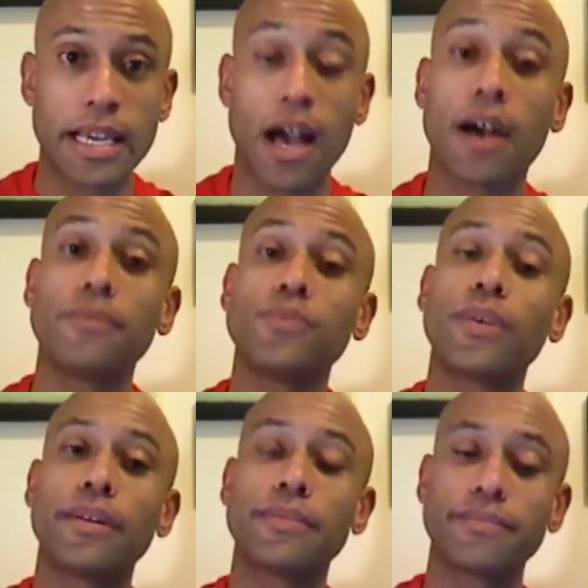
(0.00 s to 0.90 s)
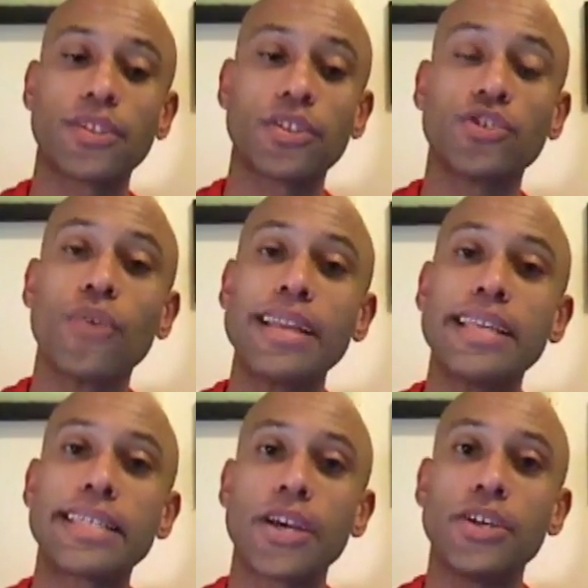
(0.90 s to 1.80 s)
So the story I
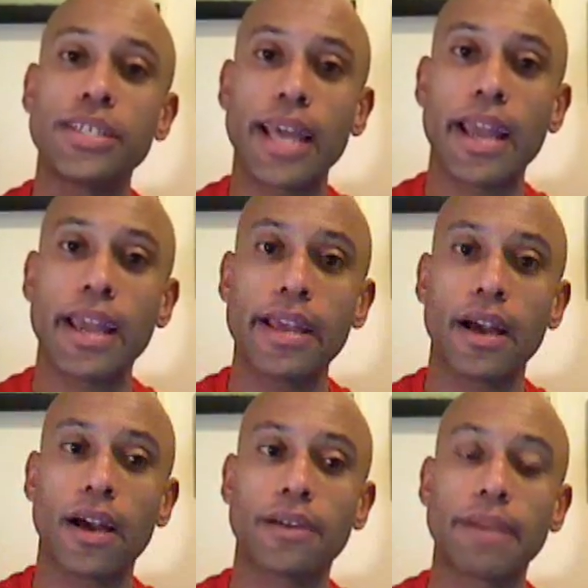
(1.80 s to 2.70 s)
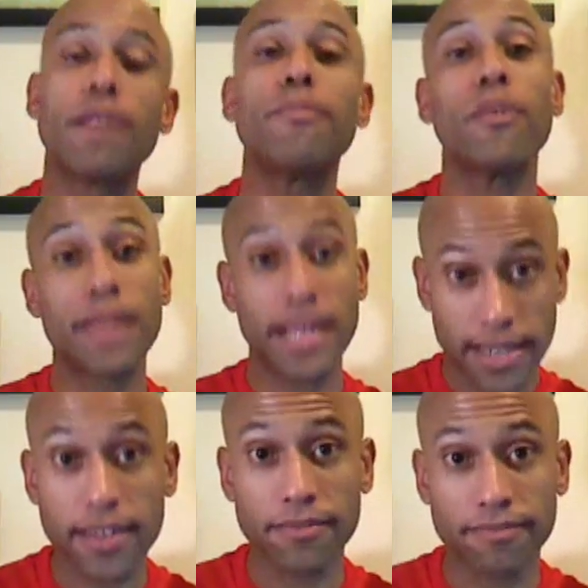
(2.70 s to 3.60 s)
need to tell you today, my unemployment has
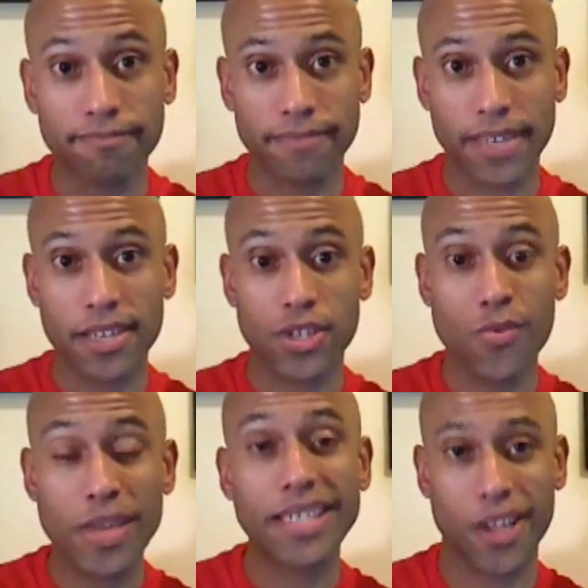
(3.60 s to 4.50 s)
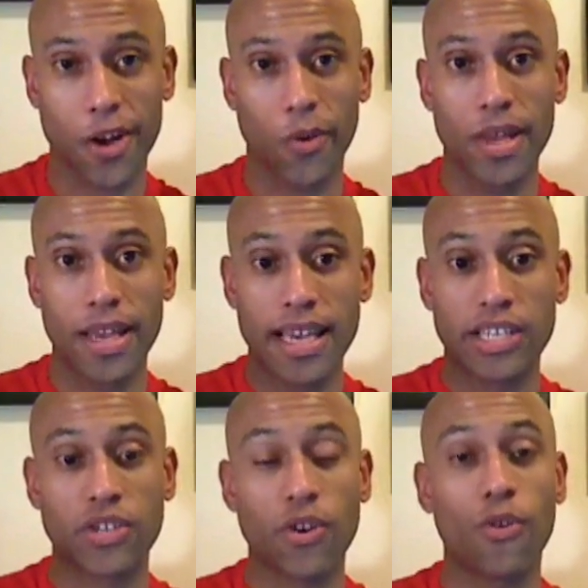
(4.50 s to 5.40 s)
ended. It ended 2 weeks ago.
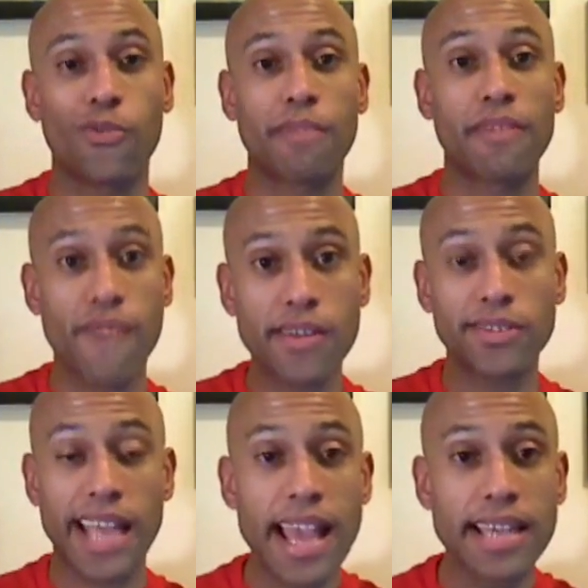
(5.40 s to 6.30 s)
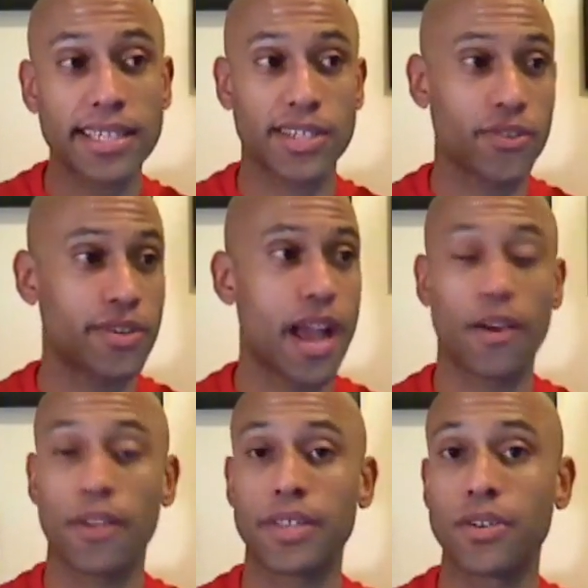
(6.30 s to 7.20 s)
So my final task, it turned
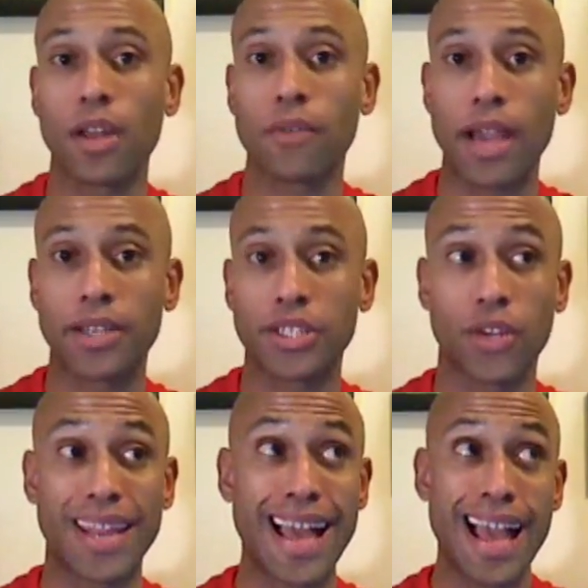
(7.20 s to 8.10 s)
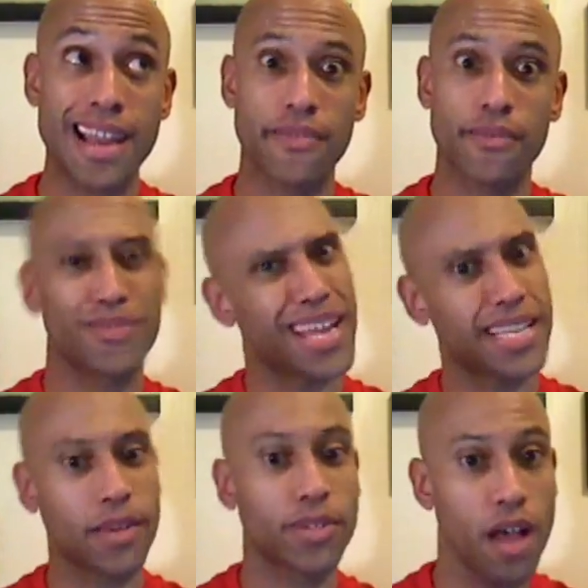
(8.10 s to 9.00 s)
out, on this year-long reality show that I didn't even
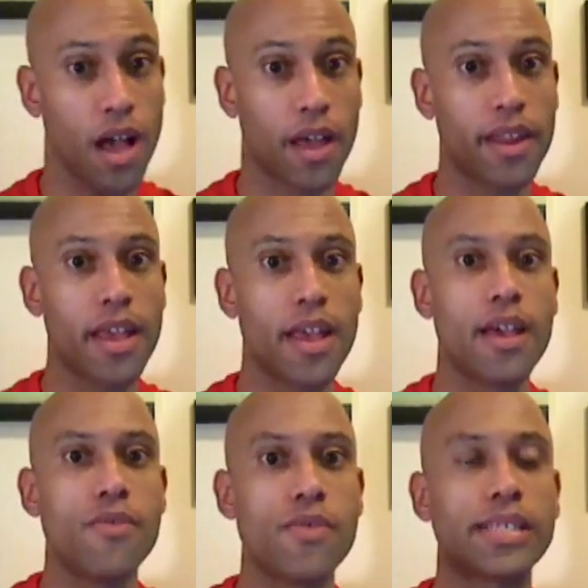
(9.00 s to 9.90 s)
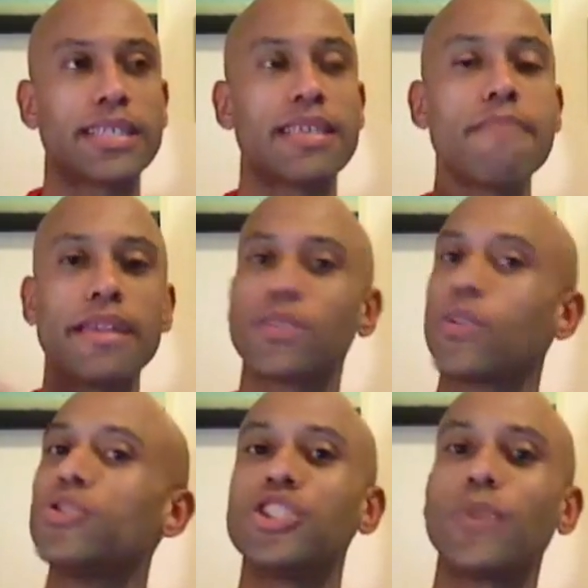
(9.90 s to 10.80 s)
realize I was on, was to make this
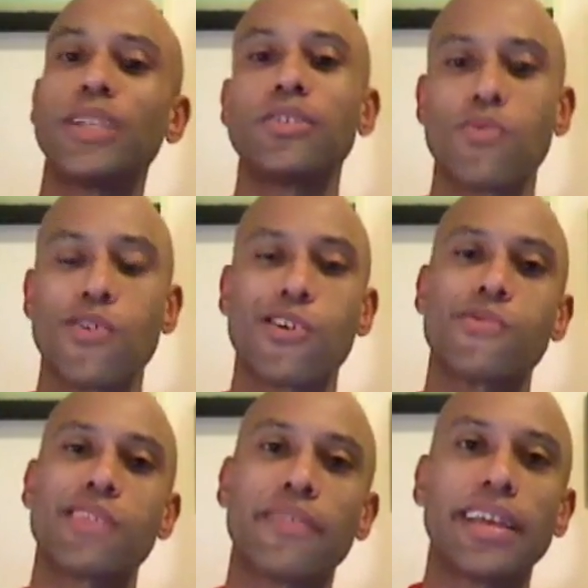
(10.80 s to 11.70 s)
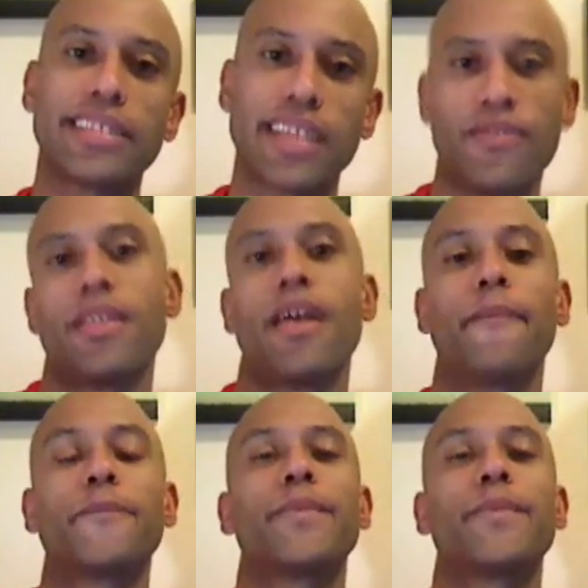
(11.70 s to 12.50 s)
whole situation work without that safety net.